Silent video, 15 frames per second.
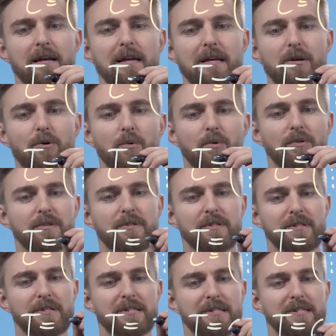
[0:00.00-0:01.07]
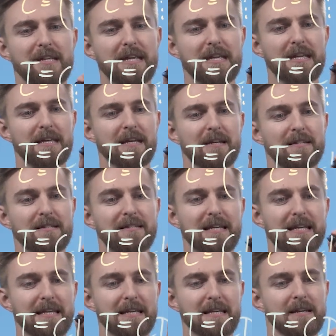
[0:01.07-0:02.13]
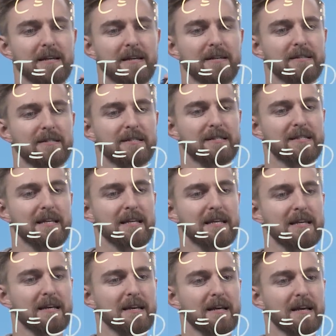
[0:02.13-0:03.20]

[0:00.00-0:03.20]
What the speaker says: equals C D C